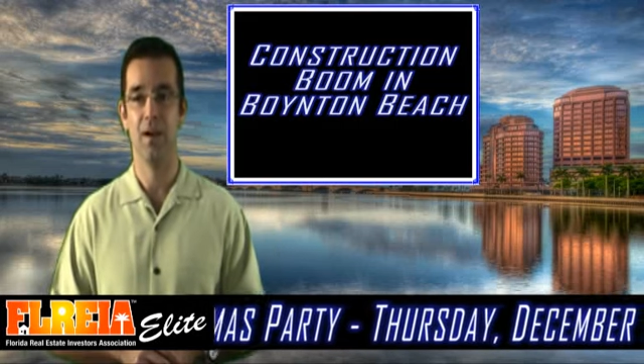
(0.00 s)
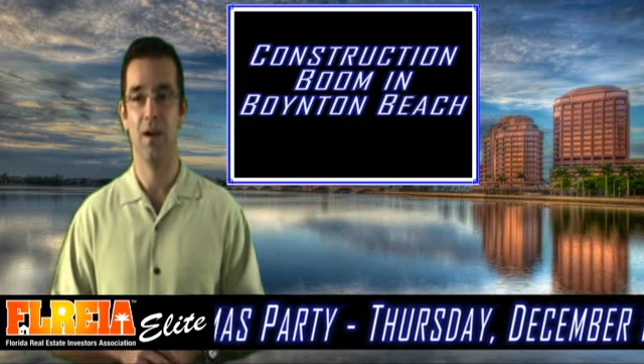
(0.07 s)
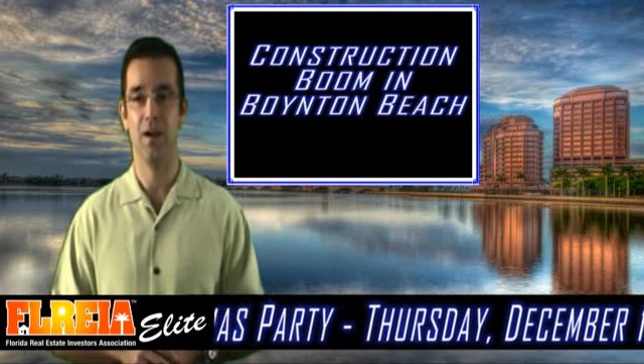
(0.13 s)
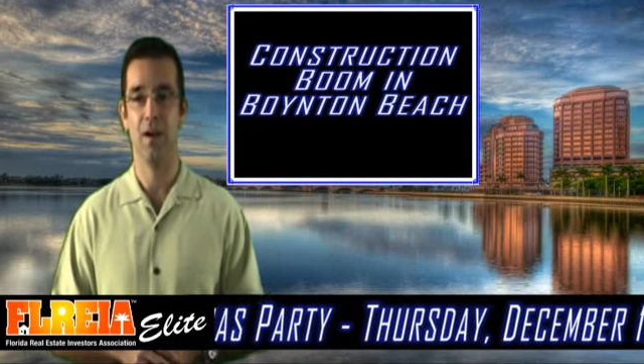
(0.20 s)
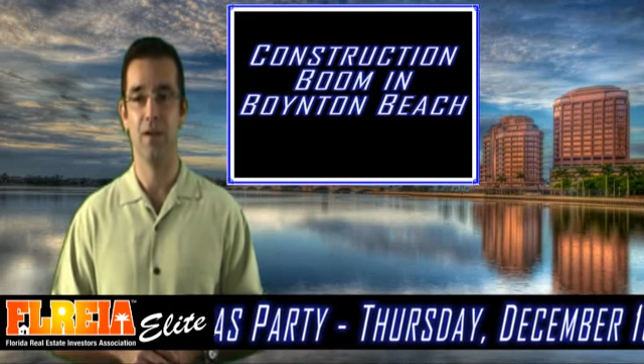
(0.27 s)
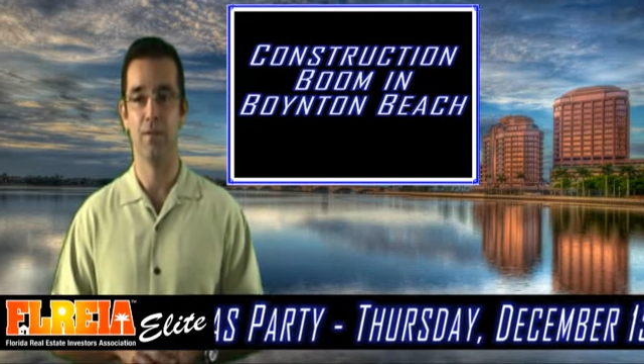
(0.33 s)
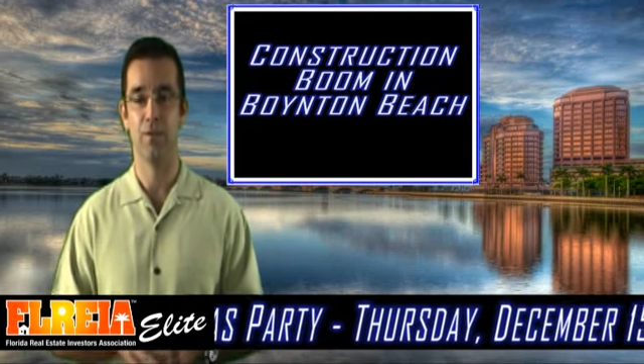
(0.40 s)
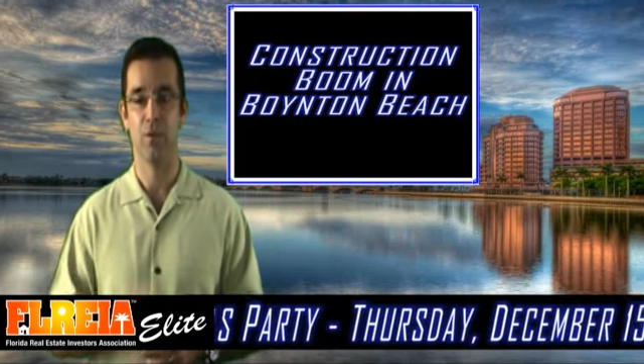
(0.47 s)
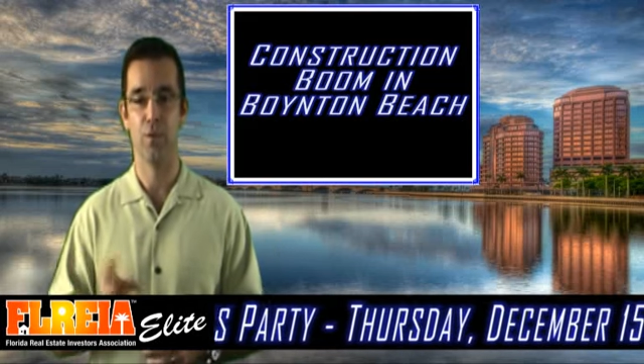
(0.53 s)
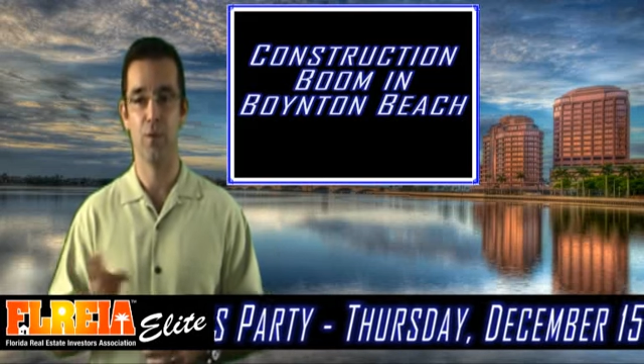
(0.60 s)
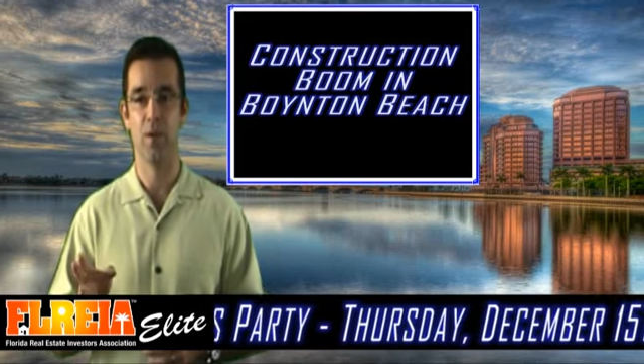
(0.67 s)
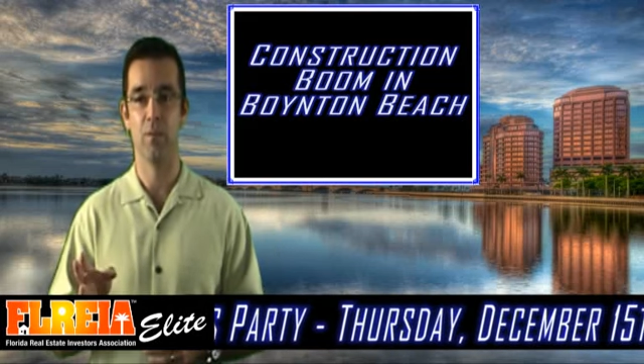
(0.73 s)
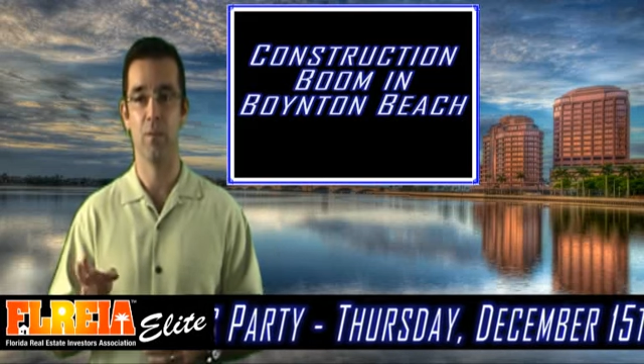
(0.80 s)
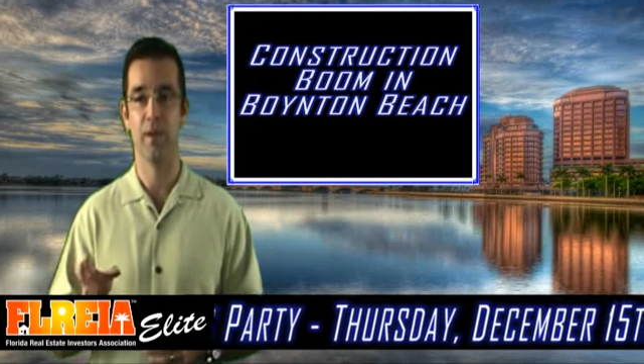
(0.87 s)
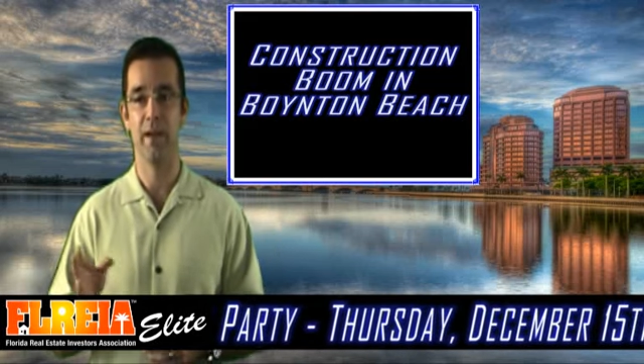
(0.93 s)
For
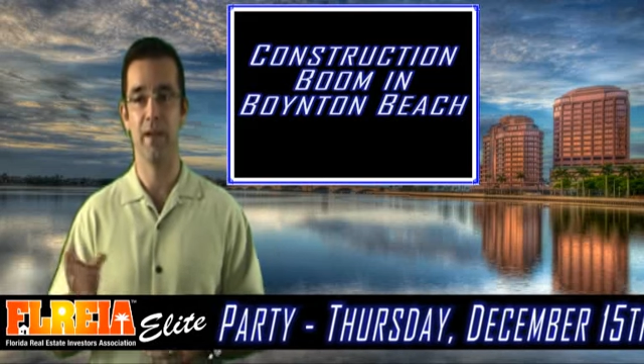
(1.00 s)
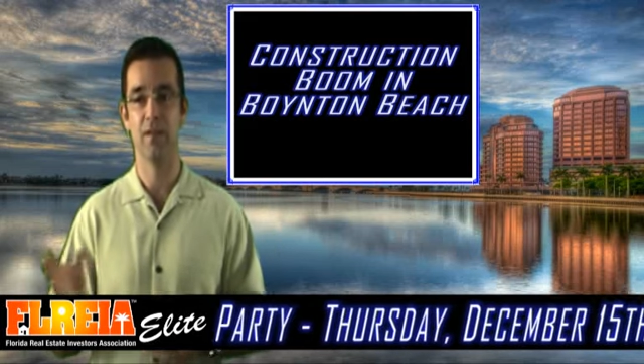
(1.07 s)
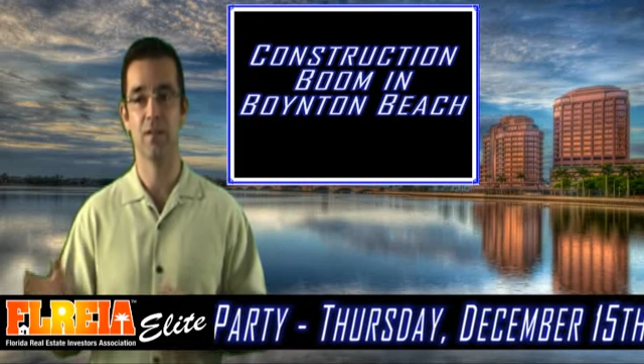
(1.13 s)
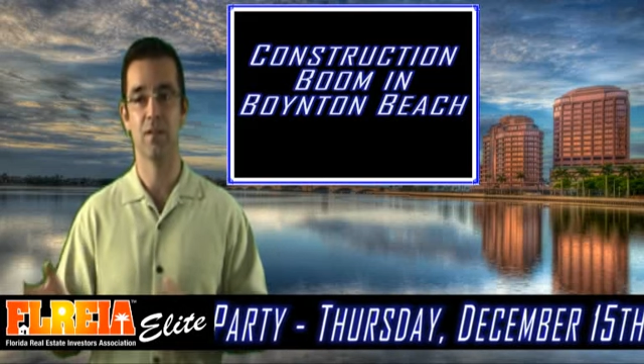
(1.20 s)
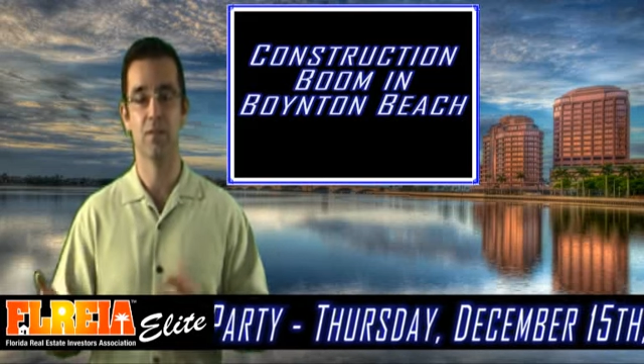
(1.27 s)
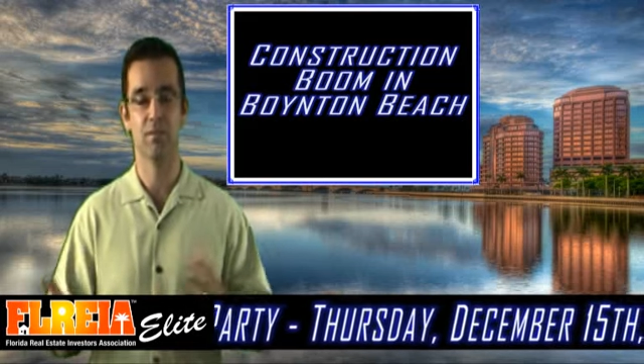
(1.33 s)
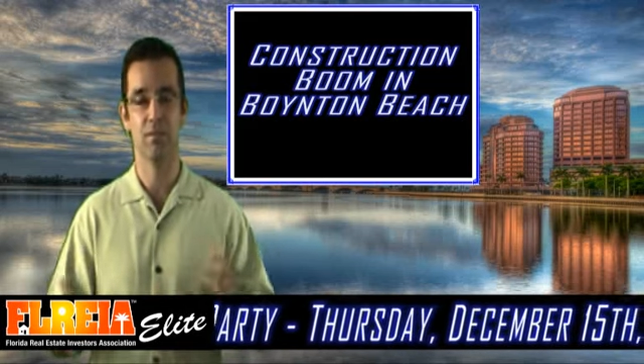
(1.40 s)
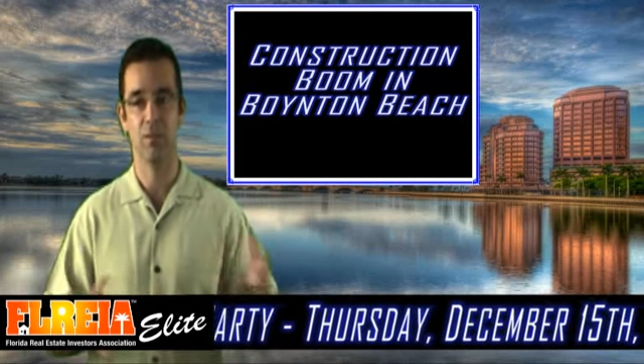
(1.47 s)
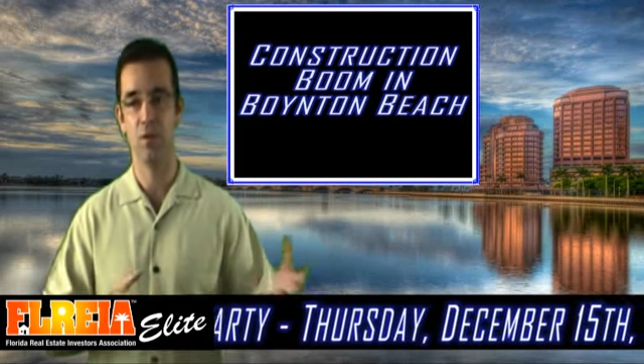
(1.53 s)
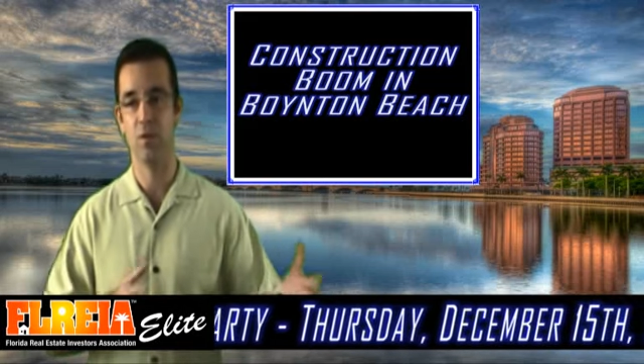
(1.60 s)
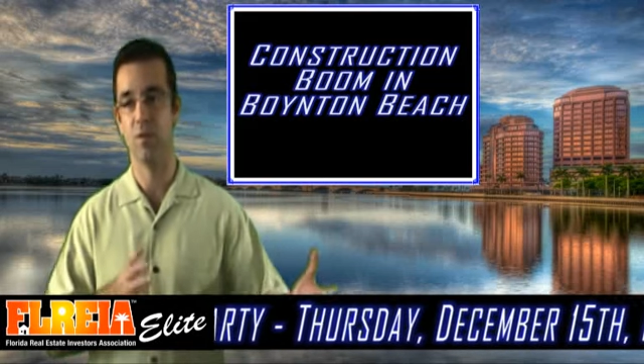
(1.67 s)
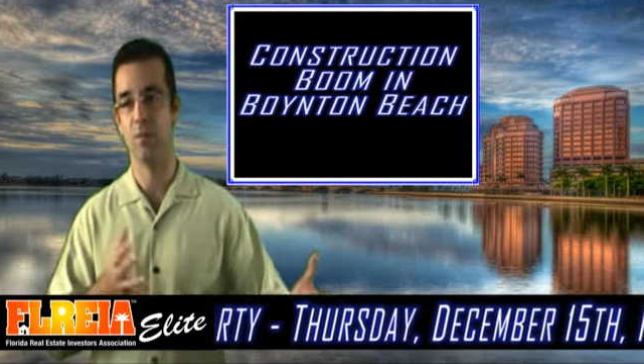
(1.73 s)
3 other plans due